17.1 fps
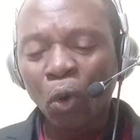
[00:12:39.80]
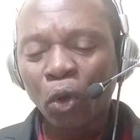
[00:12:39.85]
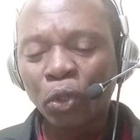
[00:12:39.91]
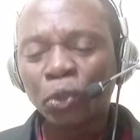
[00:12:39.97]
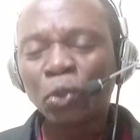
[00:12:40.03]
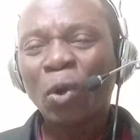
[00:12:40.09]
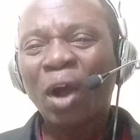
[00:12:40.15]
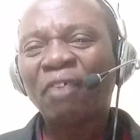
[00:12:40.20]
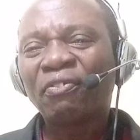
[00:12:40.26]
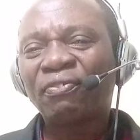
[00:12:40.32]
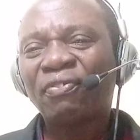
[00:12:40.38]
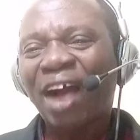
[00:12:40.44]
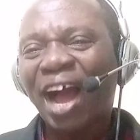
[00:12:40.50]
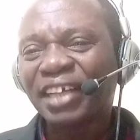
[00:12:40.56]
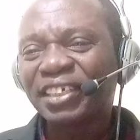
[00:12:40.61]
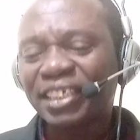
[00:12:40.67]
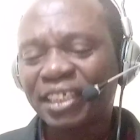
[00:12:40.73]
you have
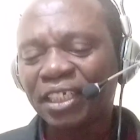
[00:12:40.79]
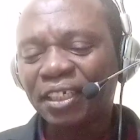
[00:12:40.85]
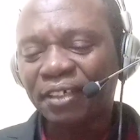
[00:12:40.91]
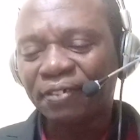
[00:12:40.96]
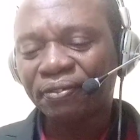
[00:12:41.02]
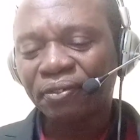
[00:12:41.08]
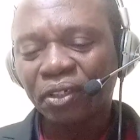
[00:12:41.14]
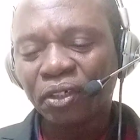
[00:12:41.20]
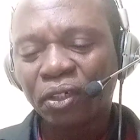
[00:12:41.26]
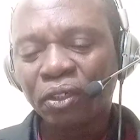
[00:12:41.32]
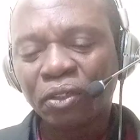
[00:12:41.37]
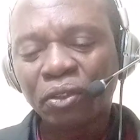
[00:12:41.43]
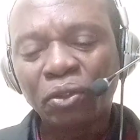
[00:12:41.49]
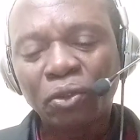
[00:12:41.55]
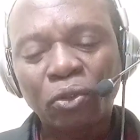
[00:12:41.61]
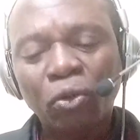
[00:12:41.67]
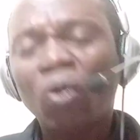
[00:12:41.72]
achieved
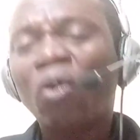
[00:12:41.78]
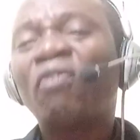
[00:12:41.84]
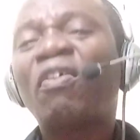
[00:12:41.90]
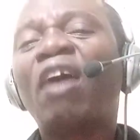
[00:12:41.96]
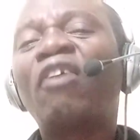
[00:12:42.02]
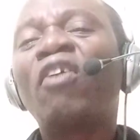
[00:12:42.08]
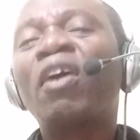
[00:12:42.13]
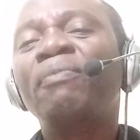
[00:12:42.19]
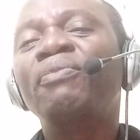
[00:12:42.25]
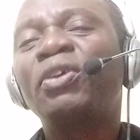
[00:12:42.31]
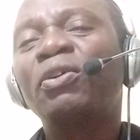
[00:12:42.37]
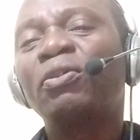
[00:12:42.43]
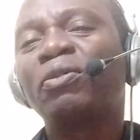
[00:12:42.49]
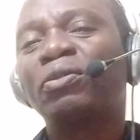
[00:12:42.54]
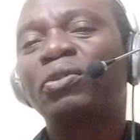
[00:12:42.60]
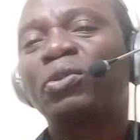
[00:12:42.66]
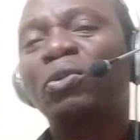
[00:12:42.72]
to overwhelm
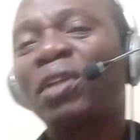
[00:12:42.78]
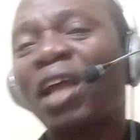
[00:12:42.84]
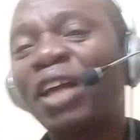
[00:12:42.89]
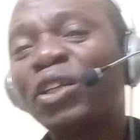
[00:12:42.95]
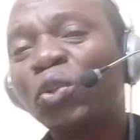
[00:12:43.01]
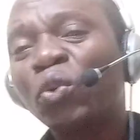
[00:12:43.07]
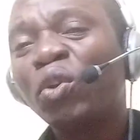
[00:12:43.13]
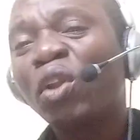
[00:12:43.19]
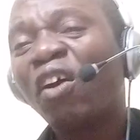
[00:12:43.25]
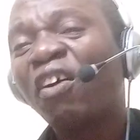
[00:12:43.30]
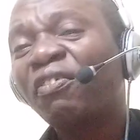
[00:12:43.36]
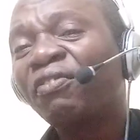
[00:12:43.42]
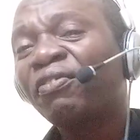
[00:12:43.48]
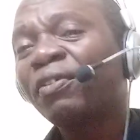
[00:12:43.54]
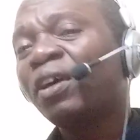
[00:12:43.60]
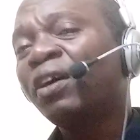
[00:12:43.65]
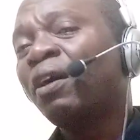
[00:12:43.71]
you, so that you will not
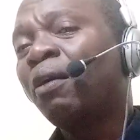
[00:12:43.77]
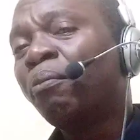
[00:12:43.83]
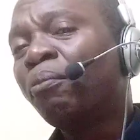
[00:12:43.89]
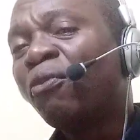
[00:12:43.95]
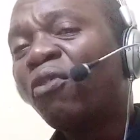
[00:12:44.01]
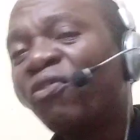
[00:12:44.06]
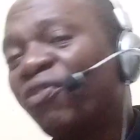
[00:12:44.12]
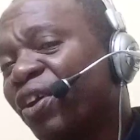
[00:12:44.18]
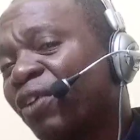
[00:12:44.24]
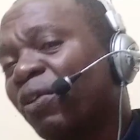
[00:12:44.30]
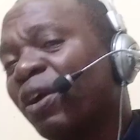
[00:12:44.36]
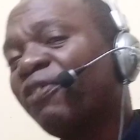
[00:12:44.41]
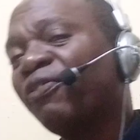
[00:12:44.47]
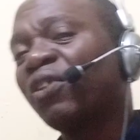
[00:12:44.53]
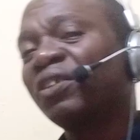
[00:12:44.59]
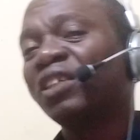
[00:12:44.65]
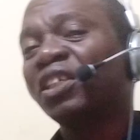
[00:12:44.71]
move away
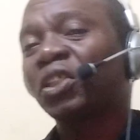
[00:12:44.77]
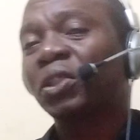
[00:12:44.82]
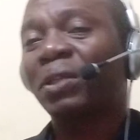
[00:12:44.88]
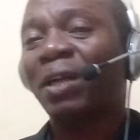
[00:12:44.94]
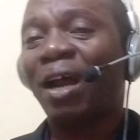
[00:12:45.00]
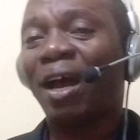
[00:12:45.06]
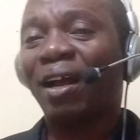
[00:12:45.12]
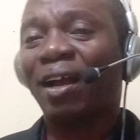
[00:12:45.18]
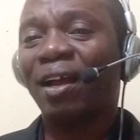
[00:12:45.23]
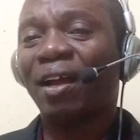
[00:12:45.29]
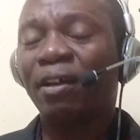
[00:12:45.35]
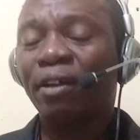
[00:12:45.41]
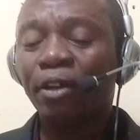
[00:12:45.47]
from this track.